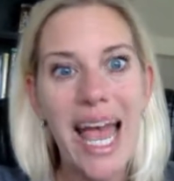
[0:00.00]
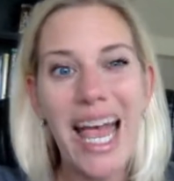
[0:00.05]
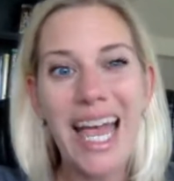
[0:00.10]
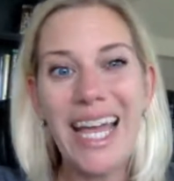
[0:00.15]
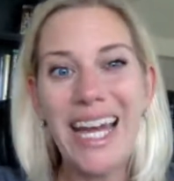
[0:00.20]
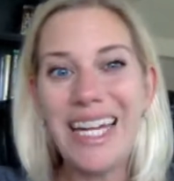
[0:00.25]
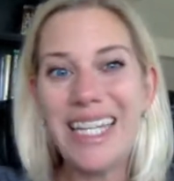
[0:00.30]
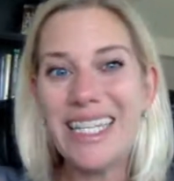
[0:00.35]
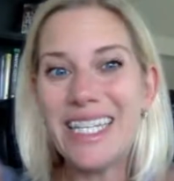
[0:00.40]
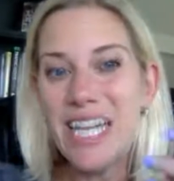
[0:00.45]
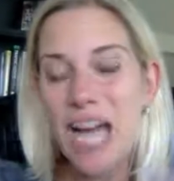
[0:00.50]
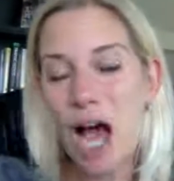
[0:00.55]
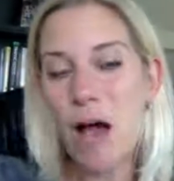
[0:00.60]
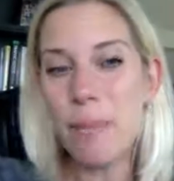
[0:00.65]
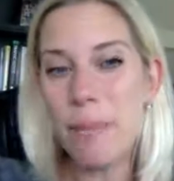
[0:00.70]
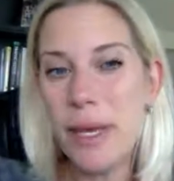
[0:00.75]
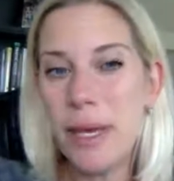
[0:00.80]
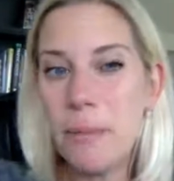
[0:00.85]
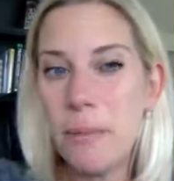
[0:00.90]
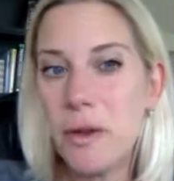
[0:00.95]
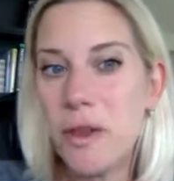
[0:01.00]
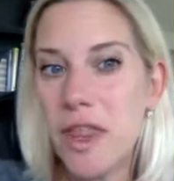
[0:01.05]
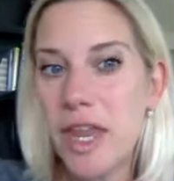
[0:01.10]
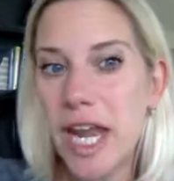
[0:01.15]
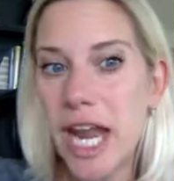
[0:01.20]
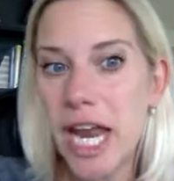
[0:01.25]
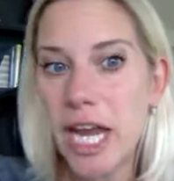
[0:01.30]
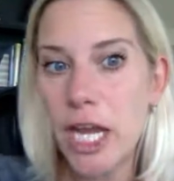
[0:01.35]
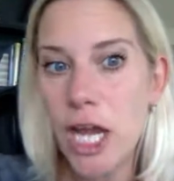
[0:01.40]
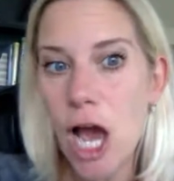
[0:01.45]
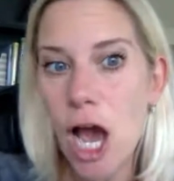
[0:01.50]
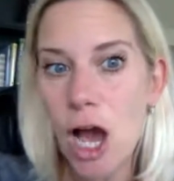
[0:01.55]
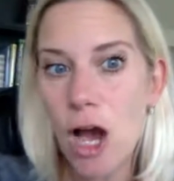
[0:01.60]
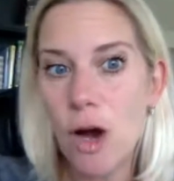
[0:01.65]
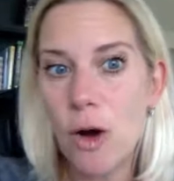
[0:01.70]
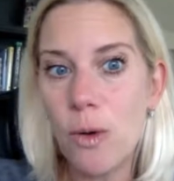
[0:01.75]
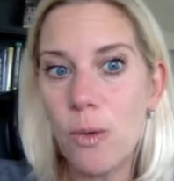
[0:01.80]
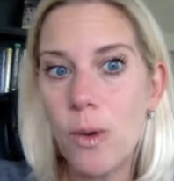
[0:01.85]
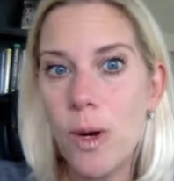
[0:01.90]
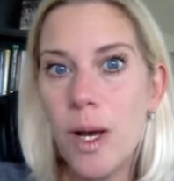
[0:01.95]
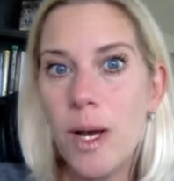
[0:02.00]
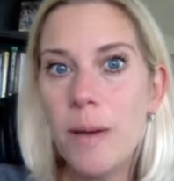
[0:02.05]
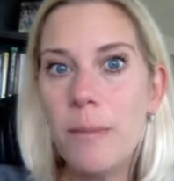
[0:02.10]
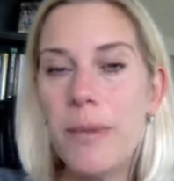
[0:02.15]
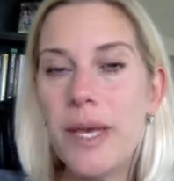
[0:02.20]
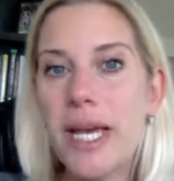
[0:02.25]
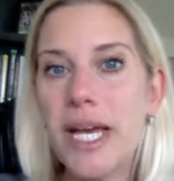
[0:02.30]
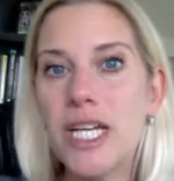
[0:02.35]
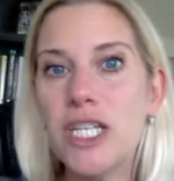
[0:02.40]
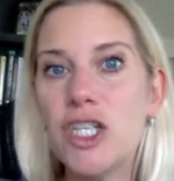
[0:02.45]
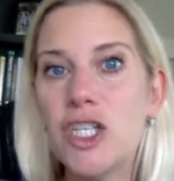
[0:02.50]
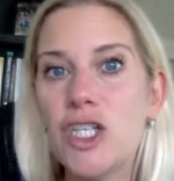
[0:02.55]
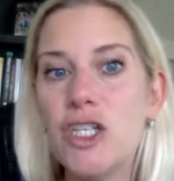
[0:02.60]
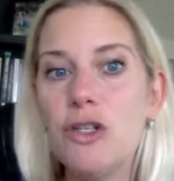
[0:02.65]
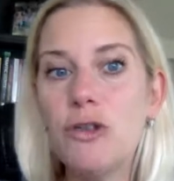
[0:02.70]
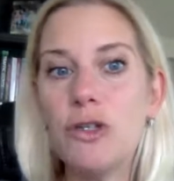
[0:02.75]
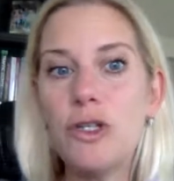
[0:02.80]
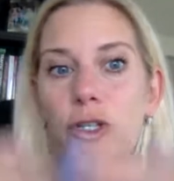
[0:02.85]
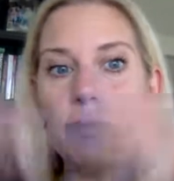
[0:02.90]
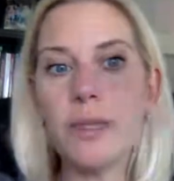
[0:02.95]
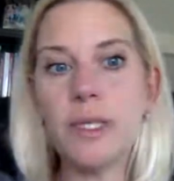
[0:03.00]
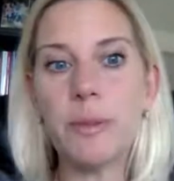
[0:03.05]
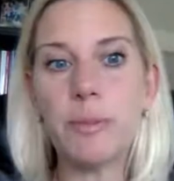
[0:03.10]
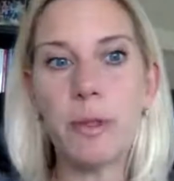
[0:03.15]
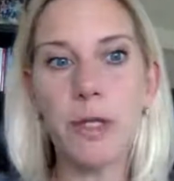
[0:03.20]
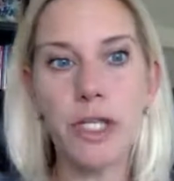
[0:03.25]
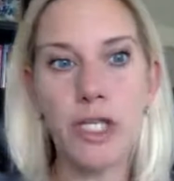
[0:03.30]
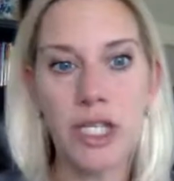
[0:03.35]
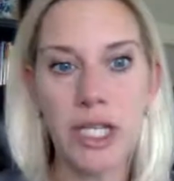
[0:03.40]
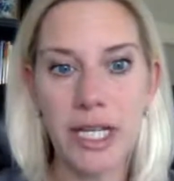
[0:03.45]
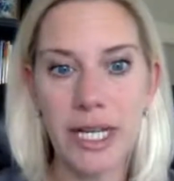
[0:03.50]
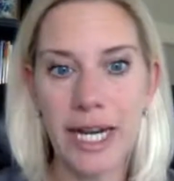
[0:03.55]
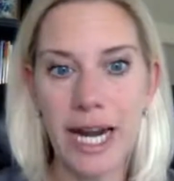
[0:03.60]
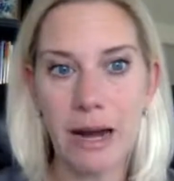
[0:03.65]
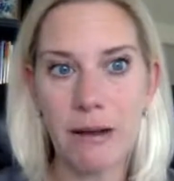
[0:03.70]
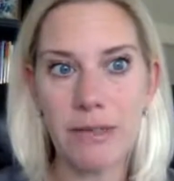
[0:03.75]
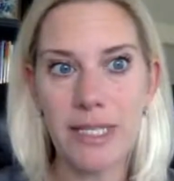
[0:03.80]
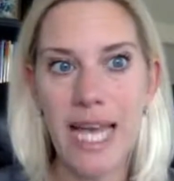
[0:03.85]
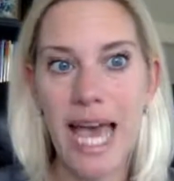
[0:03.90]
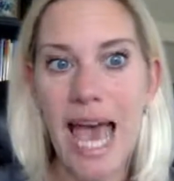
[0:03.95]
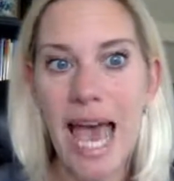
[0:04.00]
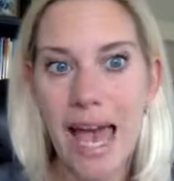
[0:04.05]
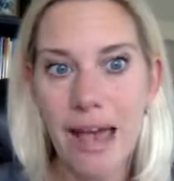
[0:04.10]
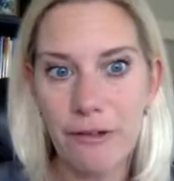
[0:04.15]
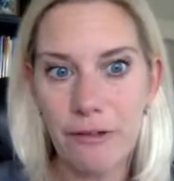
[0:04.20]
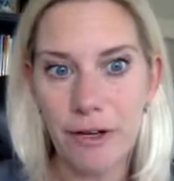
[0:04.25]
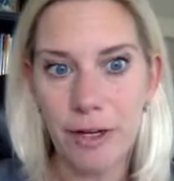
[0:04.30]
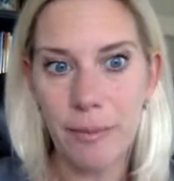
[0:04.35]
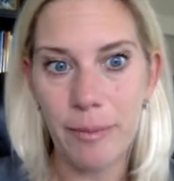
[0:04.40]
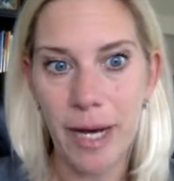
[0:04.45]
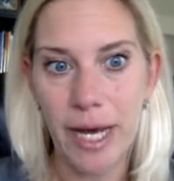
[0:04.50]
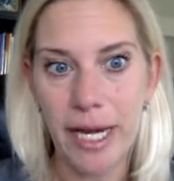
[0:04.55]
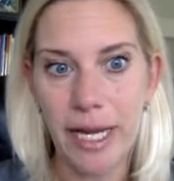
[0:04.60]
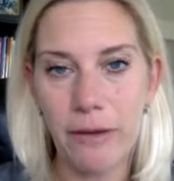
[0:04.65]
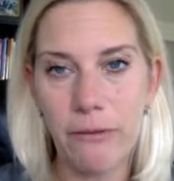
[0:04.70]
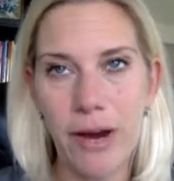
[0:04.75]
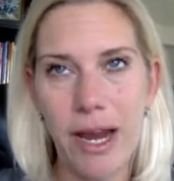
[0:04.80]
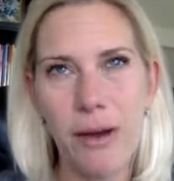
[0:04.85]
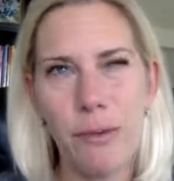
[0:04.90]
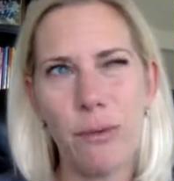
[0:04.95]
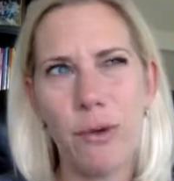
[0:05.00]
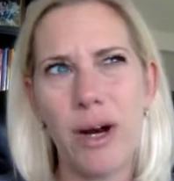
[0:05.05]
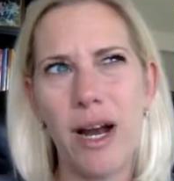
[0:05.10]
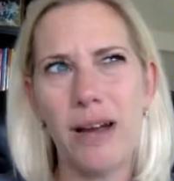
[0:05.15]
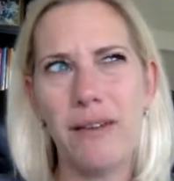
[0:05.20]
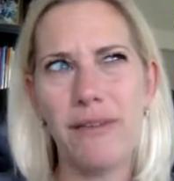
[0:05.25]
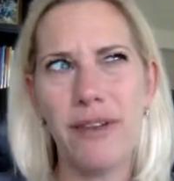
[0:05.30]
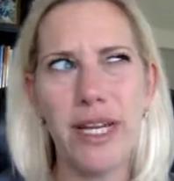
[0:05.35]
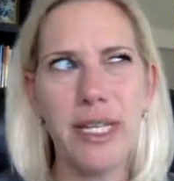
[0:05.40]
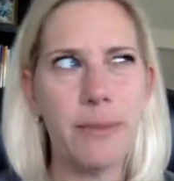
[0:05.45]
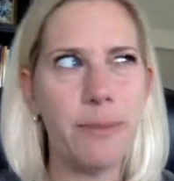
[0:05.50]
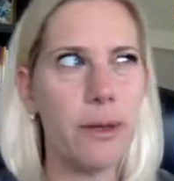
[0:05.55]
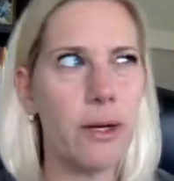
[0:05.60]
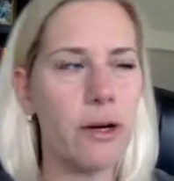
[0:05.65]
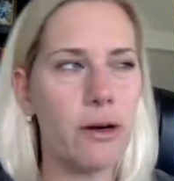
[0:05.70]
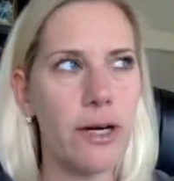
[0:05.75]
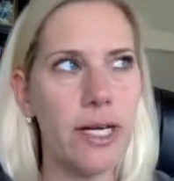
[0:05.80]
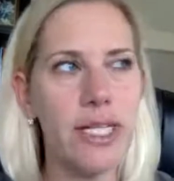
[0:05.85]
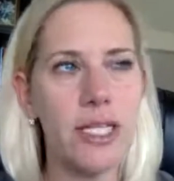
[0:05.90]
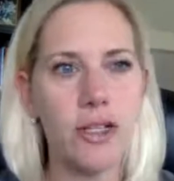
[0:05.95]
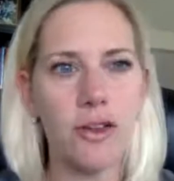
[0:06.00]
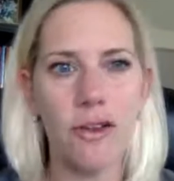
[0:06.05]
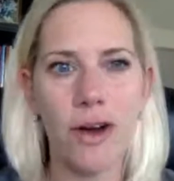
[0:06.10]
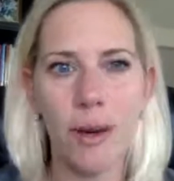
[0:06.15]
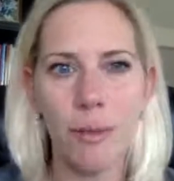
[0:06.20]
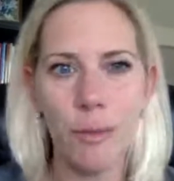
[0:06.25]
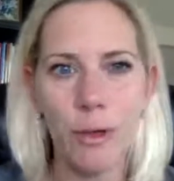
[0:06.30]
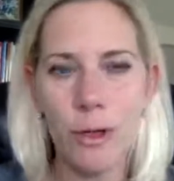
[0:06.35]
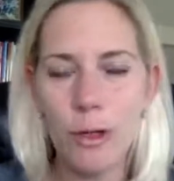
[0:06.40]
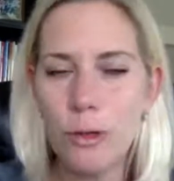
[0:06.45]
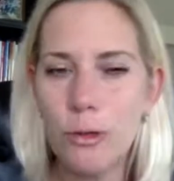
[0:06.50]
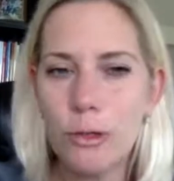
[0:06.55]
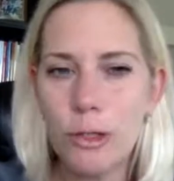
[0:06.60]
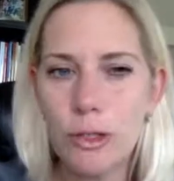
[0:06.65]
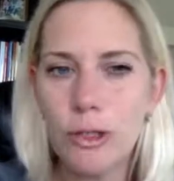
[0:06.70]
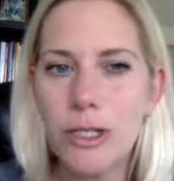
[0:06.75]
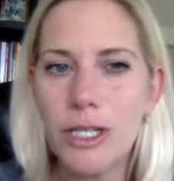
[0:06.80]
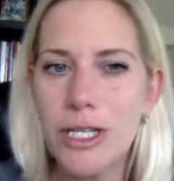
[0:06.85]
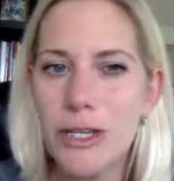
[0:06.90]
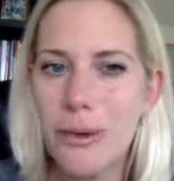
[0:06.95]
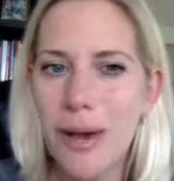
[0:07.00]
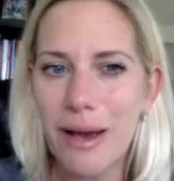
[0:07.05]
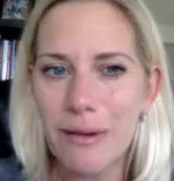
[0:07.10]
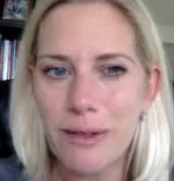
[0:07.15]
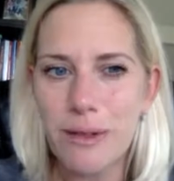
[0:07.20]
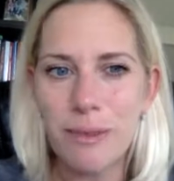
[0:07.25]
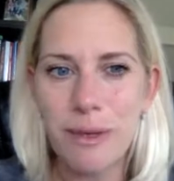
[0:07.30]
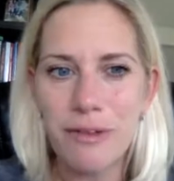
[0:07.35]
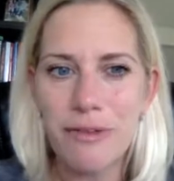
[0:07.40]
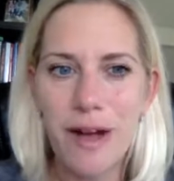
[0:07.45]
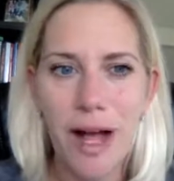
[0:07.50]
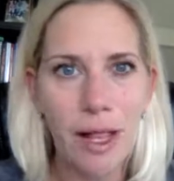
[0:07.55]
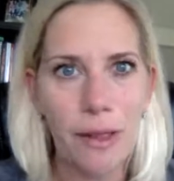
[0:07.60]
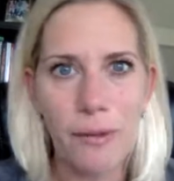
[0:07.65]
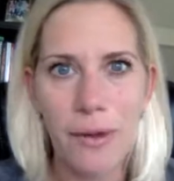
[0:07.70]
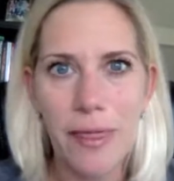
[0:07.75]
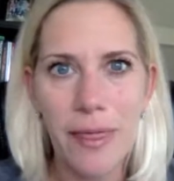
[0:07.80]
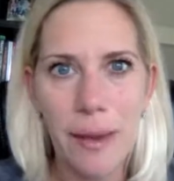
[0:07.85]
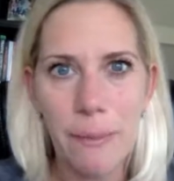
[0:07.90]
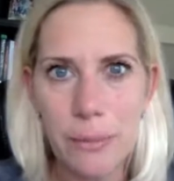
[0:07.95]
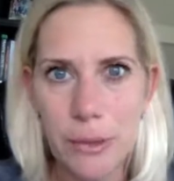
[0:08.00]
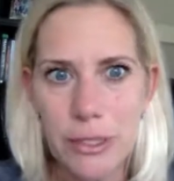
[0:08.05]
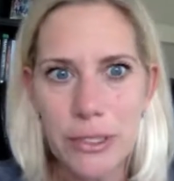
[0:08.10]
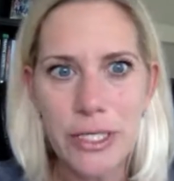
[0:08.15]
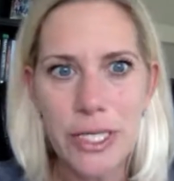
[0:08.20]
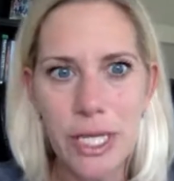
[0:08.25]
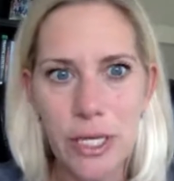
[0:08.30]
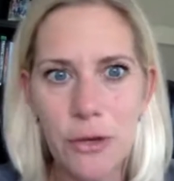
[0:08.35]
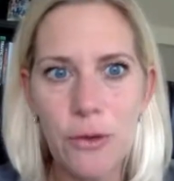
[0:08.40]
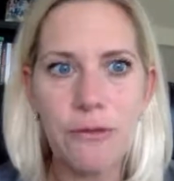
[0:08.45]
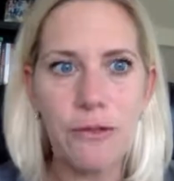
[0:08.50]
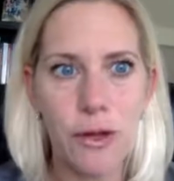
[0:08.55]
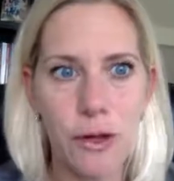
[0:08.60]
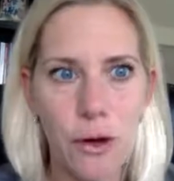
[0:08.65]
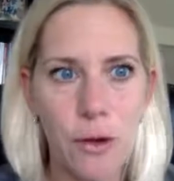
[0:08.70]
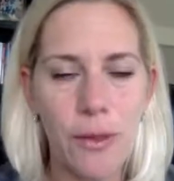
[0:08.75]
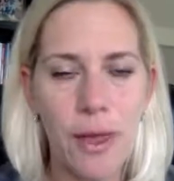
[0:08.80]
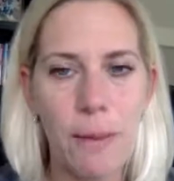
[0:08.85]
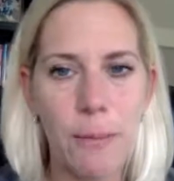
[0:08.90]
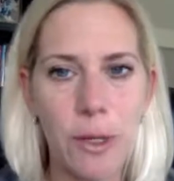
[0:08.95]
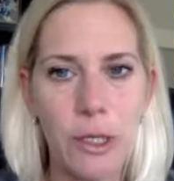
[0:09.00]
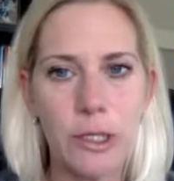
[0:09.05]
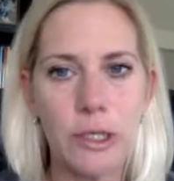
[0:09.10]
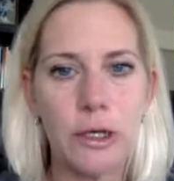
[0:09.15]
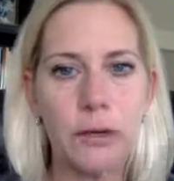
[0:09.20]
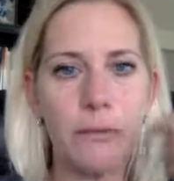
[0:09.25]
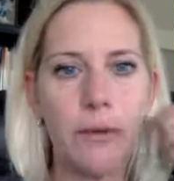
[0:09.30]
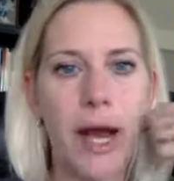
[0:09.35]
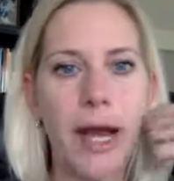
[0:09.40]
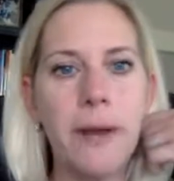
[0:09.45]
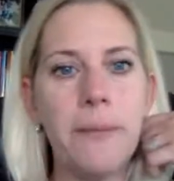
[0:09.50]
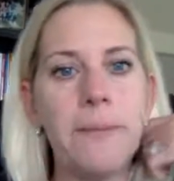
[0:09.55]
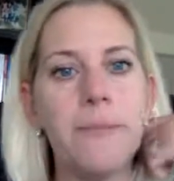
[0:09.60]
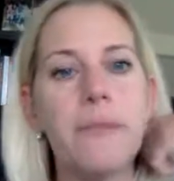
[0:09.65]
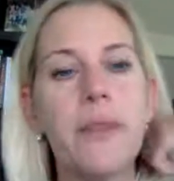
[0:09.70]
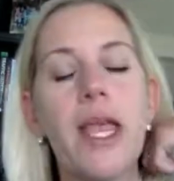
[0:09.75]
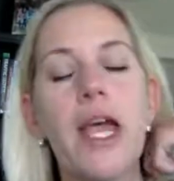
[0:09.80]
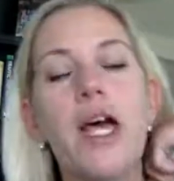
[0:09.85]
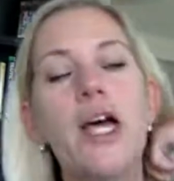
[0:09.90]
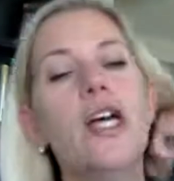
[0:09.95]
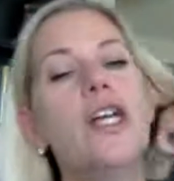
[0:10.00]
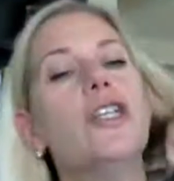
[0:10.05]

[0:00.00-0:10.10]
And it's not people that I know because YouTube is pushing it out to everybody, right? Where on Facebook or Instagram, usually you have to be following that person. You have to know that person, right?